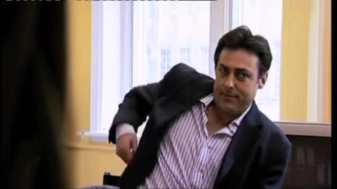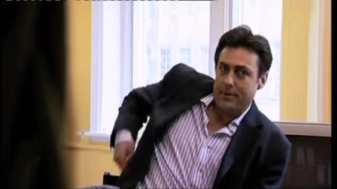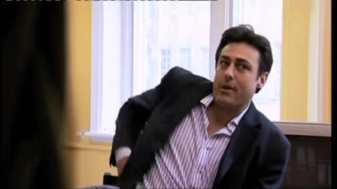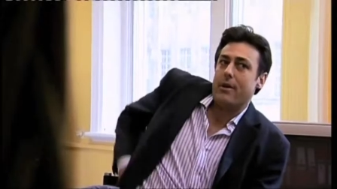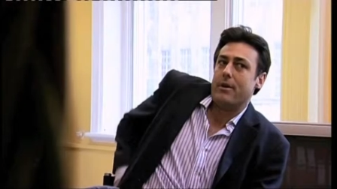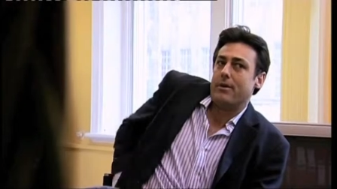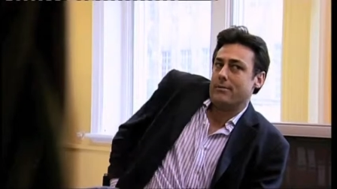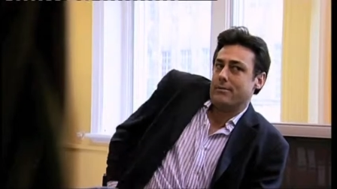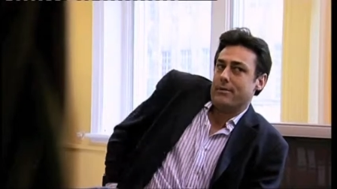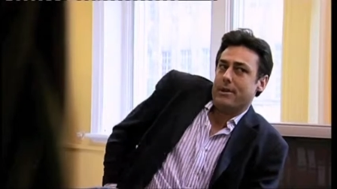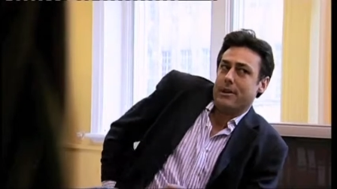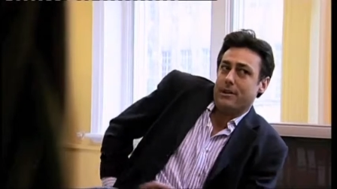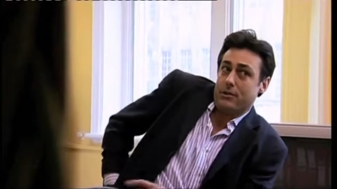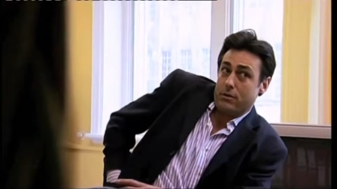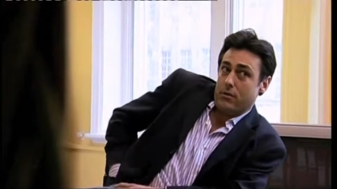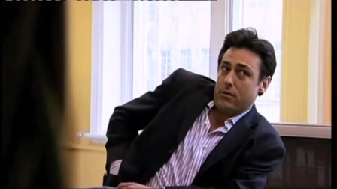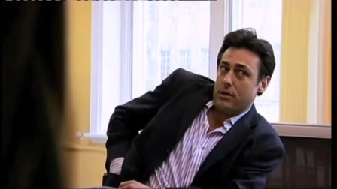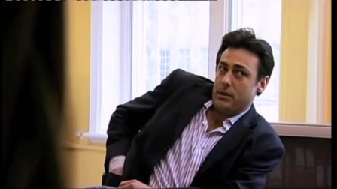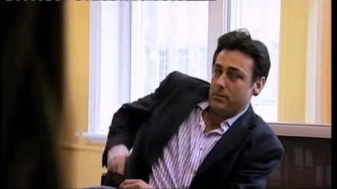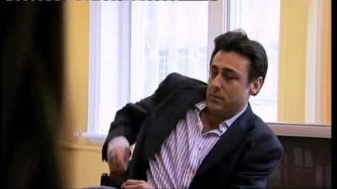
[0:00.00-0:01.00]
No, I'll
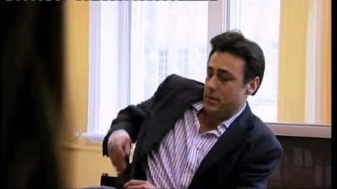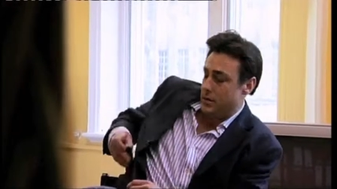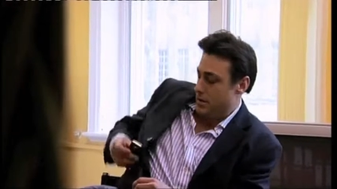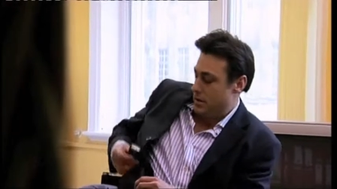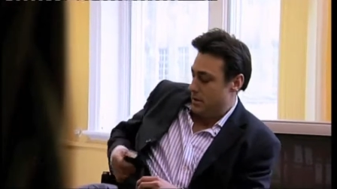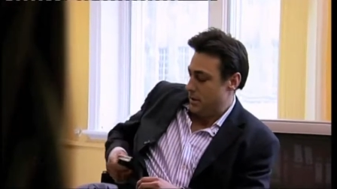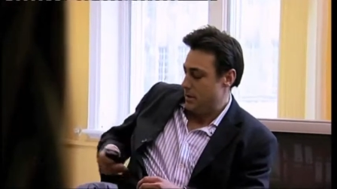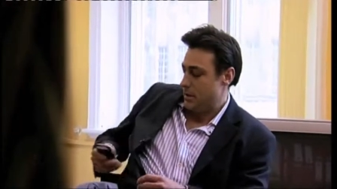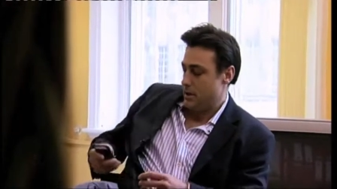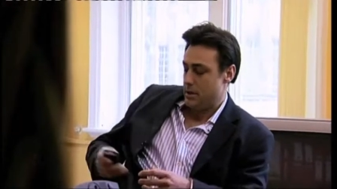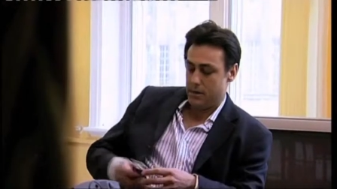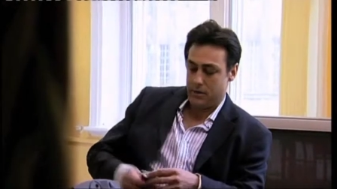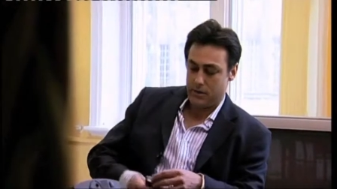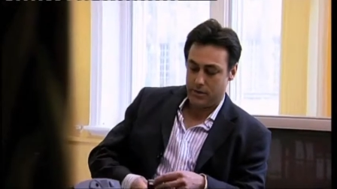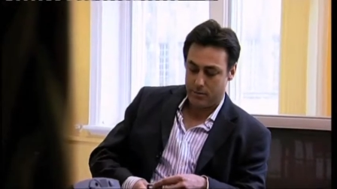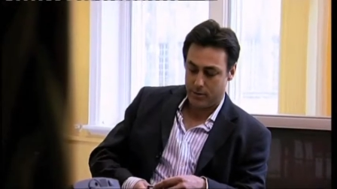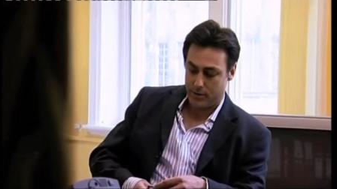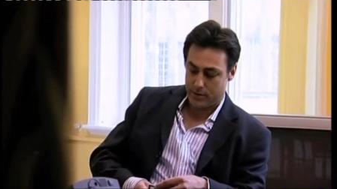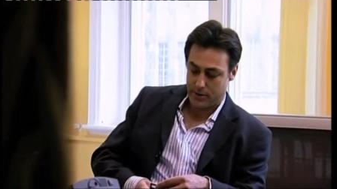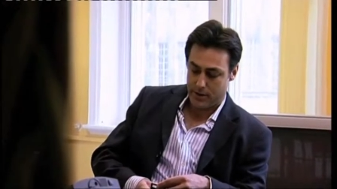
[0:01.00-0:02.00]
call him. I know
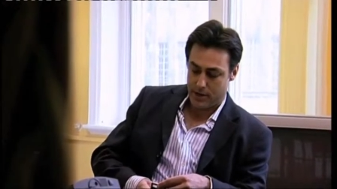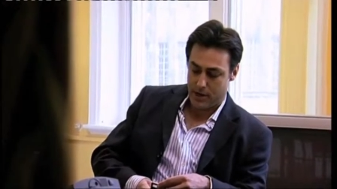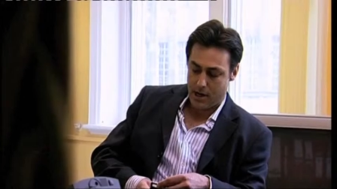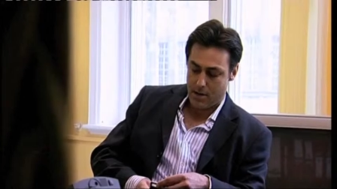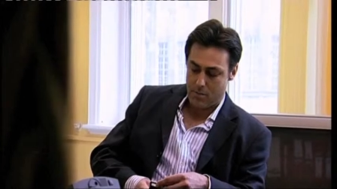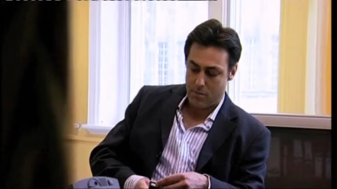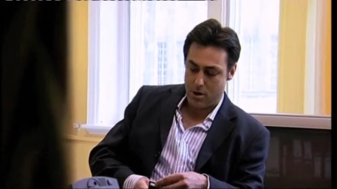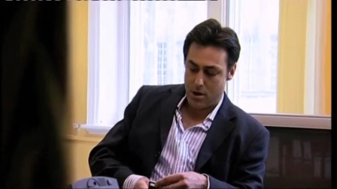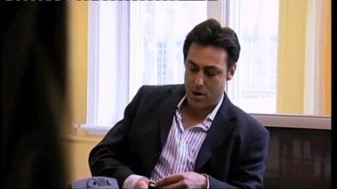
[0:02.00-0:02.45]
the boys at the lab